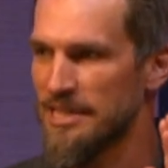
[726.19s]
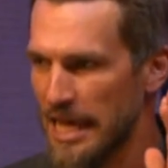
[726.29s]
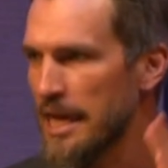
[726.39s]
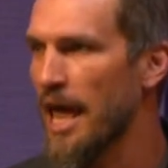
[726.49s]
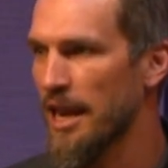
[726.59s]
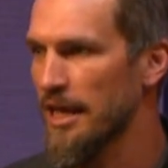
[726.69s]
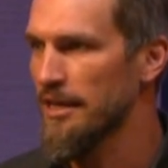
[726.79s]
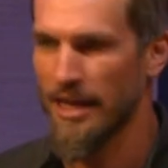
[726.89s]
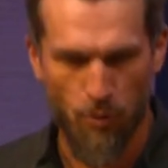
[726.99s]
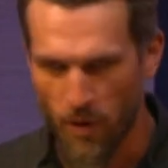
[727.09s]
they get
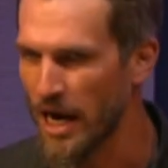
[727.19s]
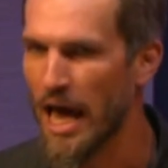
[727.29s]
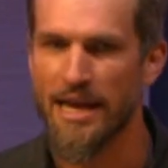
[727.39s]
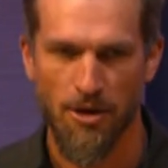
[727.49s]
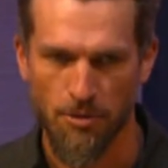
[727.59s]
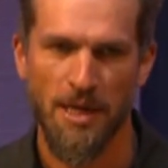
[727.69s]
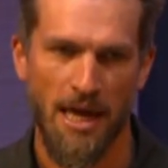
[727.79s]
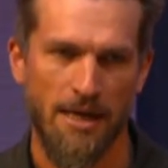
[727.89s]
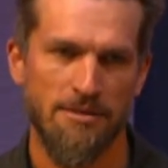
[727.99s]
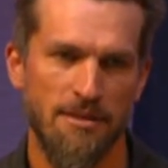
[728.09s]
it at what I don't
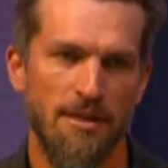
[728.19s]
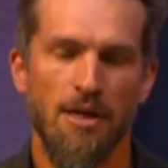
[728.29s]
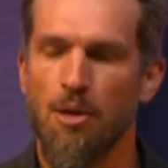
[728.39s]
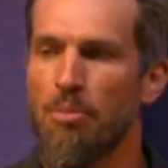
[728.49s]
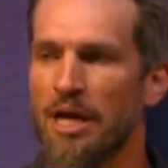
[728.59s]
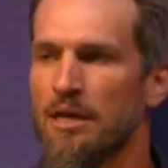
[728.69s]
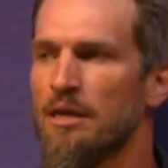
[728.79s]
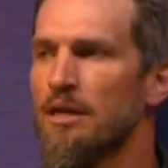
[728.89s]
get. But